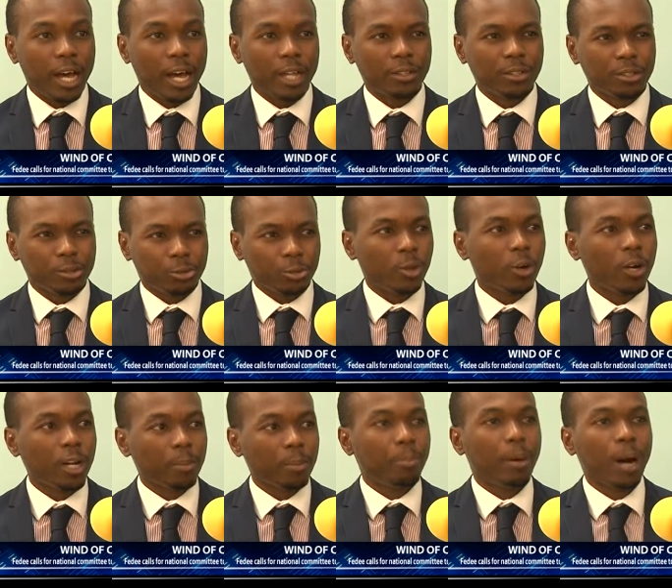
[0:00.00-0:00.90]
and the
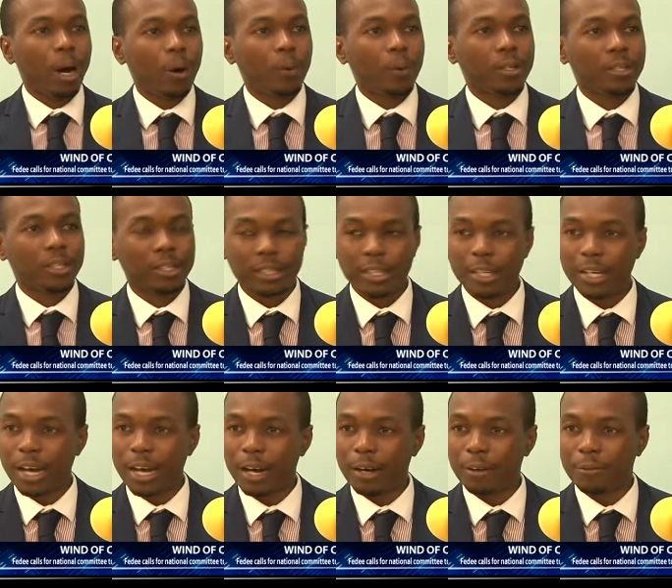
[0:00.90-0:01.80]
drawing power that
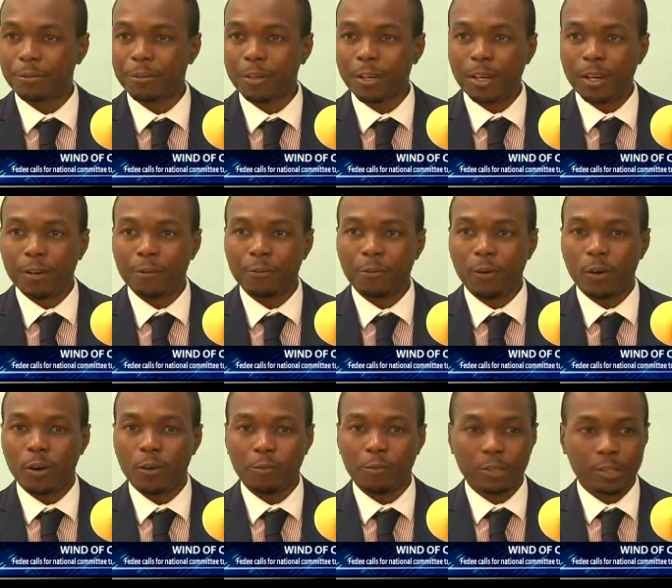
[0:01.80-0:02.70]
they have
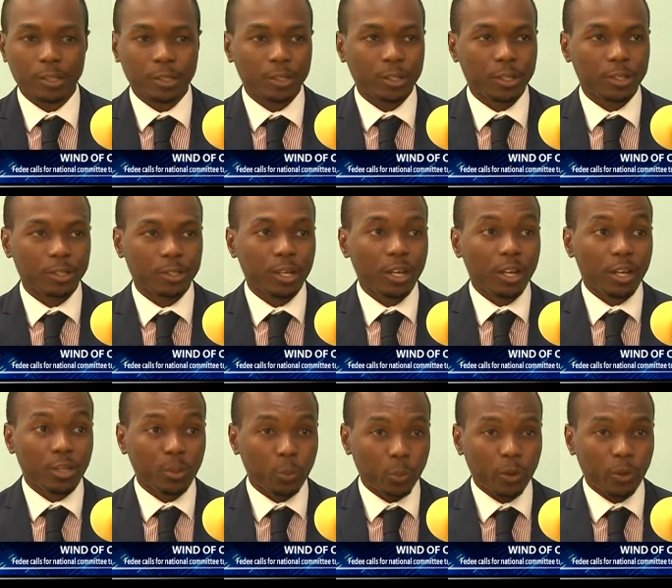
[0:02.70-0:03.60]
for visitors
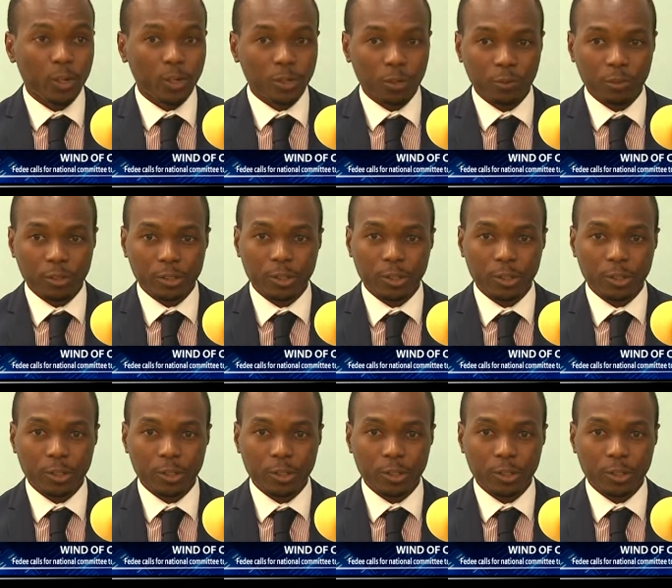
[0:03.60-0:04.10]
the world over.